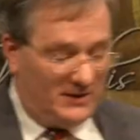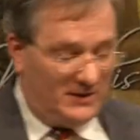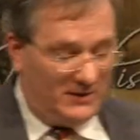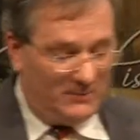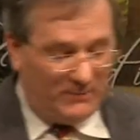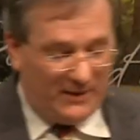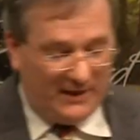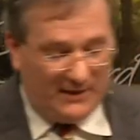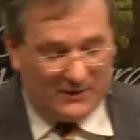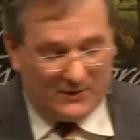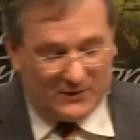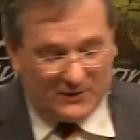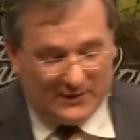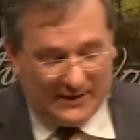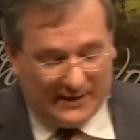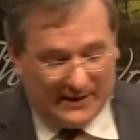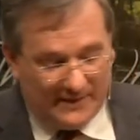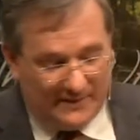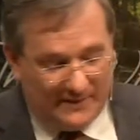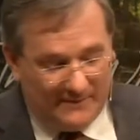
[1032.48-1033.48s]
Peter
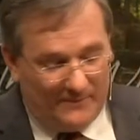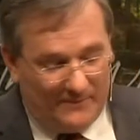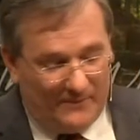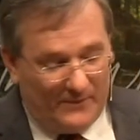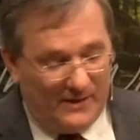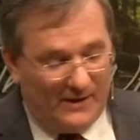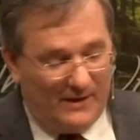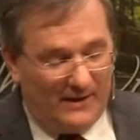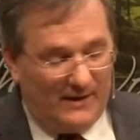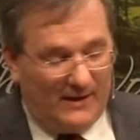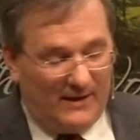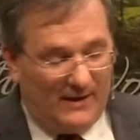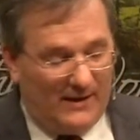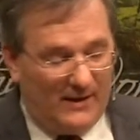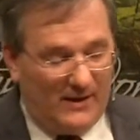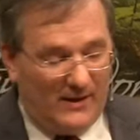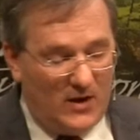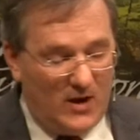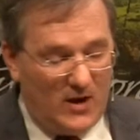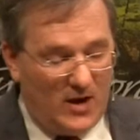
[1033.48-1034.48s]
said,
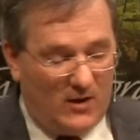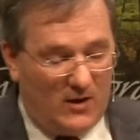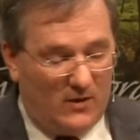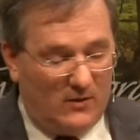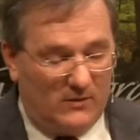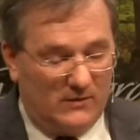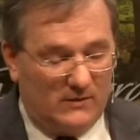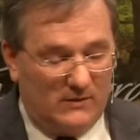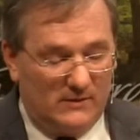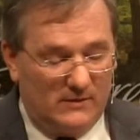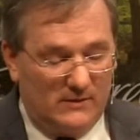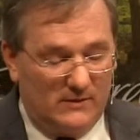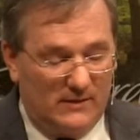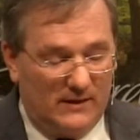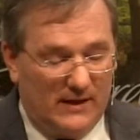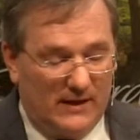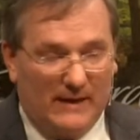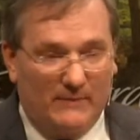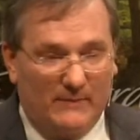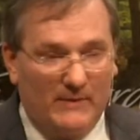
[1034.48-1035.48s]
"No,
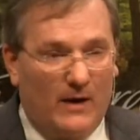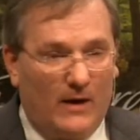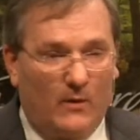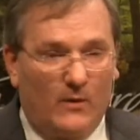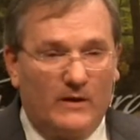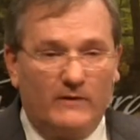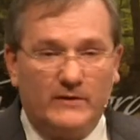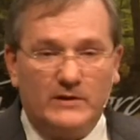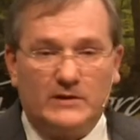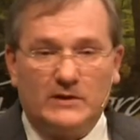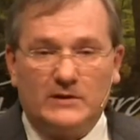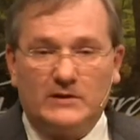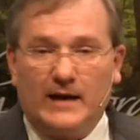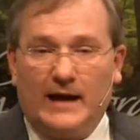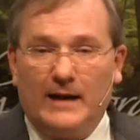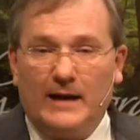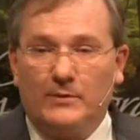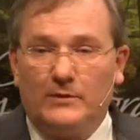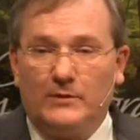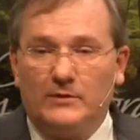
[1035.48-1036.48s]
I'm not one of his
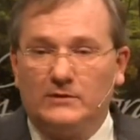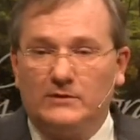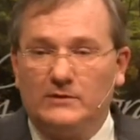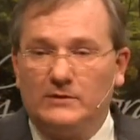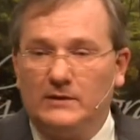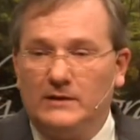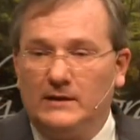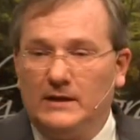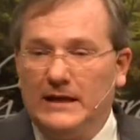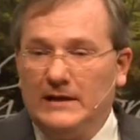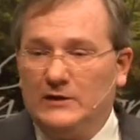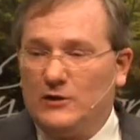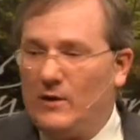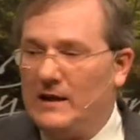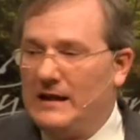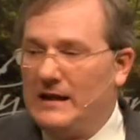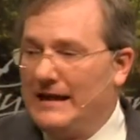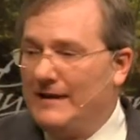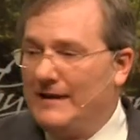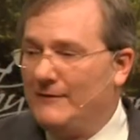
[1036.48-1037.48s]
disciples. He's
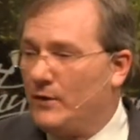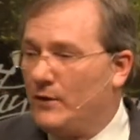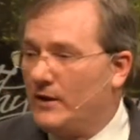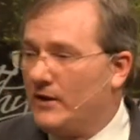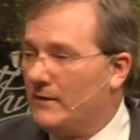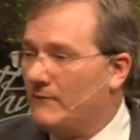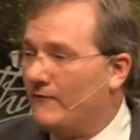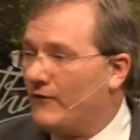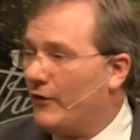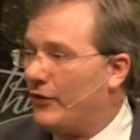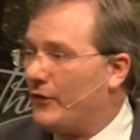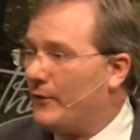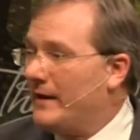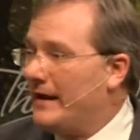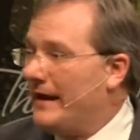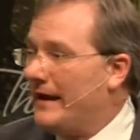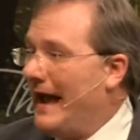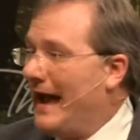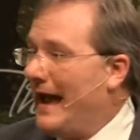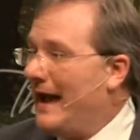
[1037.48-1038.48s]
only lived with him for
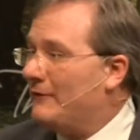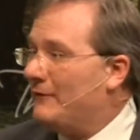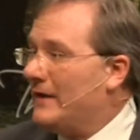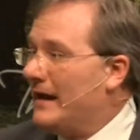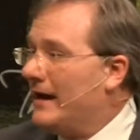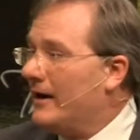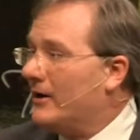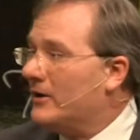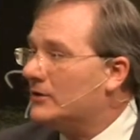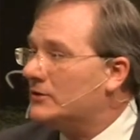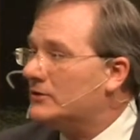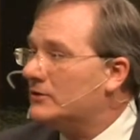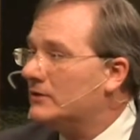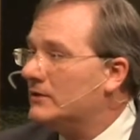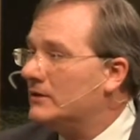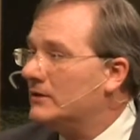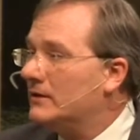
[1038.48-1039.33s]
3.5 years.